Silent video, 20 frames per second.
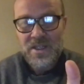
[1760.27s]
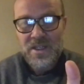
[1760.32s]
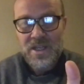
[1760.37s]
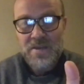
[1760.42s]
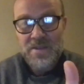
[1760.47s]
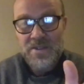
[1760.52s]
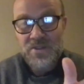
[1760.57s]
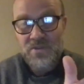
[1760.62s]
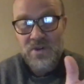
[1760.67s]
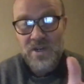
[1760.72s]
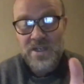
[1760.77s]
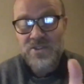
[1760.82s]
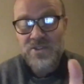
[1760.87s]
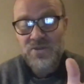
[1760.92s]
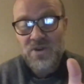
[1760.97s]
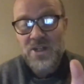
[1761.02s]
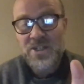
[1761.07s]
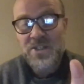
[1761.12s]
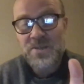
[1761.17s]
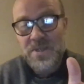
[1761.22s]
It
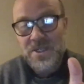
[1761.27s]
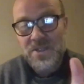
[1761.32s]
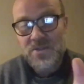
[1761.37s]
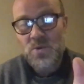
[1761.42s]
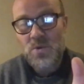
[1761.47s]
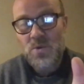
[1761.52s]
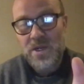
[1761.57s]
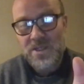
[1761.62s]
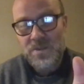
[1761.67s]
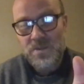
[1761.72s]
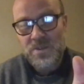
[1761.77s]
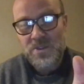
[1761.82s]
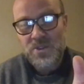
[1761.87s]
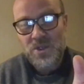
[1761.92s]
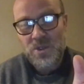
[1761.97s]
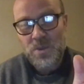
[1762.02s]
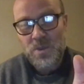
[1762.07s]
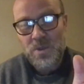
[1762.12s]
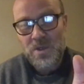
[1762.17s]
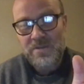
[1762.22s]
strikes me as always with
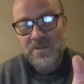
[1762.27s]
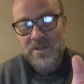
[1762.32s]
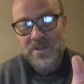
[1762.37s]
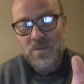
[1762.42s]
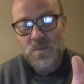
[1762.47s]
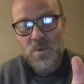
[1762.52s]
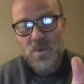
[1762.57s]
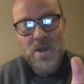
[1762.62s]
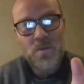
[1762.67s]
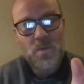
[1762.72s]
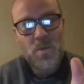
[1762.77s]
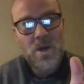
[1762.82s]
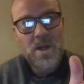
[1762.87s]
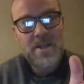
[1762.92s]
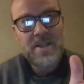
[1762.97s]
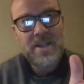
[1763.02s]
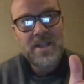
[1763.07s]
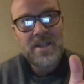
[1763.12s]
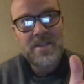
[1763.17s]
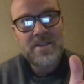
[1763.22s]
shockwave that
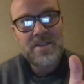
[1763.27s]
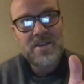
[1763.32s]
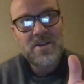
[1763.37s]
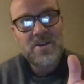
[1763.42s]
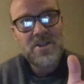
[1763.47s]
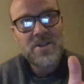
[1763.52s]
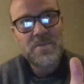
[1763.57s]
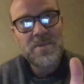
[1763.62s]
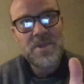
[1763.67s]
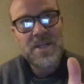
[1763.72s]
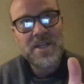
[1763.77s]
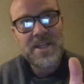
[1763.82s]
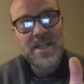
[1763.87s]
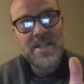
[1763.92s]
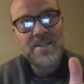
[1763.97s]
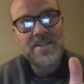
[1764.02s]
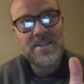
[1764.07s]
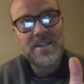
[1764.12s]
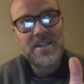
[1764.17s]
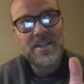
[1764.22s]
why the argument
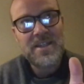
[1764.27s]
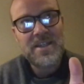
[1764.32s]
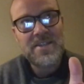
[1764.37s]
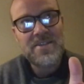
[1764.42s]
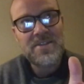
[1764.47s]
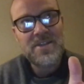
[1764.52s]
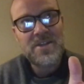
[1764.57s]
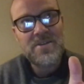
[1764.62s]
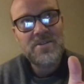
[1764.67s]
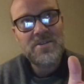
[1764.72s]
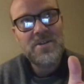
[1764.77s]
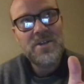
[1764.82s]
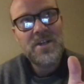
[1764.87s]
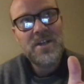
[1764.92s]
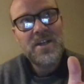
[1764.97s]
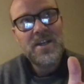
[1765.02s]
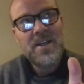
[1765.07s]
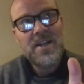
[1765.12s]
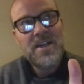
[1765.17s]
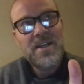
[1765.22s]
against it is
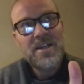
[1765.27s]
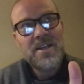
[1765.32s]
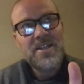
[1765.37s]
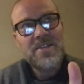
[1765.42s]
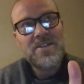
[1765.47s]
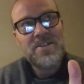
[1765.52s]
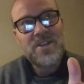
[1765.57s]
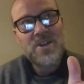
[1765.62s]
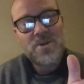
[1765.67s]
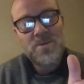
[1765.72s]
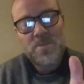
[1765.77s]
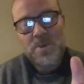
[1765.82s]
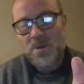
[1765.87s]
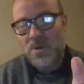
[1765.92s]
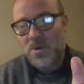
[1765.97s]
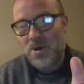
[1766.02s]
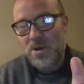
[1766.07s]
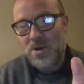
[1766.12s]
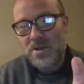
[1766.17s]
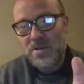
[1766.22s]
so
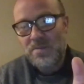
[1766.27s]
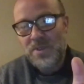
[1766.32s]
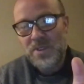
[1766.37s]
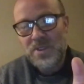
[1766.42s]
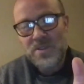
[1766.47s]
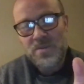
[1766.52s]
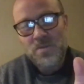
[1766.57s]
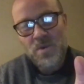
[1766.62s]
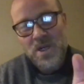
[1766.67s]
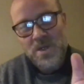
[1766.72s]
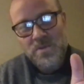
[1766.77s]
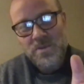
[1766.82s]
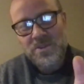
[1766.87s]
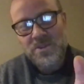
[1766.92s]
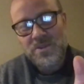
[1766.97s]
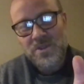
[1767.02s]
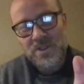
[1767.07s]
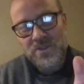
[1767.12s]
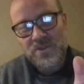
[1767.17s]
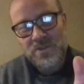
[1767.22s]
poor, because why would
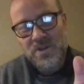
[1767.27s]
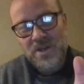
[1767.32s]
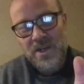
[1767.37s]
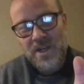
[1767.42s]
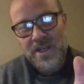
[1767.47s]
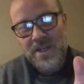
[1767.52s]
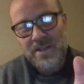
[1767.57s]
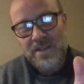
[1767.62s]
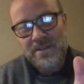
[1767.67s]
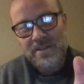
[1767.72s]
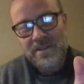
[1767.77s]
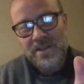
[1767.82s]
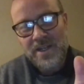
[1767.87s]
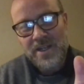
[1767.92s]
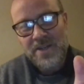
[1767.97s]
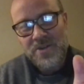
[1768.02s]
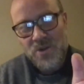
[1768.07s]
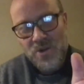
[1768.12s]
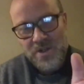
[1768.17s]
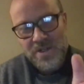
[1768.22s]
you not try a
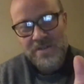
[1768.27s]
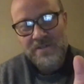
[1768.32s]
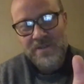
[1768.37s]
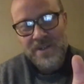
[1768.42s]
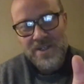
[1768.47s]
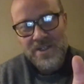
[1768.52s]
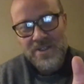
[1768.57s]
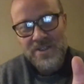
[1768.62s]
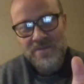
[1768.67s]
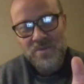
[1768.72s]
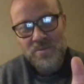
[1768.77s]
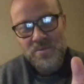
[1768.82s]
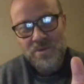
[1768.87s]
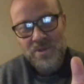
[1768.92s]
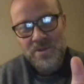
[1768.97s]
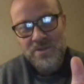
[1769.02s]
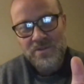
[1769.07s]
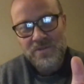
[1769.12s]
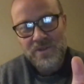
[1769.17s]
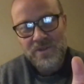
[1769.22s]
non-invasive
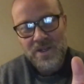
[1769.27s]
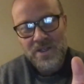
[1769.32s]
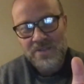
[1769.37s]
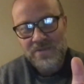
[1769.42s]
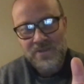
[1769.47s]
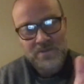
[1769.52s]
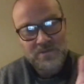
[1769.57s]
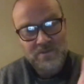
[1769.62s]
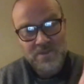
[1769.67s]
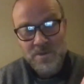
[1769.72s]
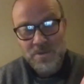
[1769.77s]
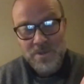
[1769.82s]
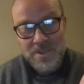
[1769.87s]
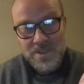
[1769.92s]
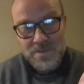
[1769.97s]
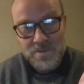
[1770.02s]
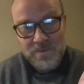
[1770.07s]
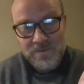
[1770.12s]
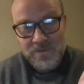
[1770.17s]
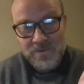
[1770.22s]
approach first for 3
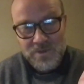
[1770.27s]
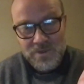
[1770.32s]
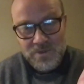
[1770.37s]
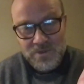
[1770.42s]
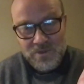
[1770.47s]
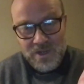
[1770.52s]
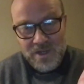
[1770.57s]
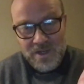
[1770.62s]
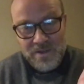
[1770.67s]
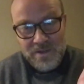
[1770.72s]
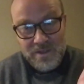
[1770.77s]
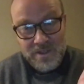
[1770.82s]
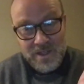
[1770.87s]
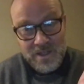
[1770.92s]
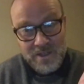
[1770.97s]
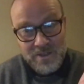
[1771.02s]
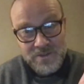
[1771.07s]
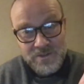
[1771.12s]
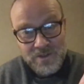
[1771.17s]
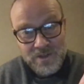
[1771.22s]
weeks before you try anything
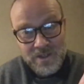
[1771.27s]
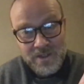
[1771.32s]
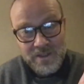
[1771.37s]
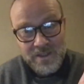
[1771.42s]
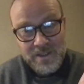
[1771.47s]
else, right?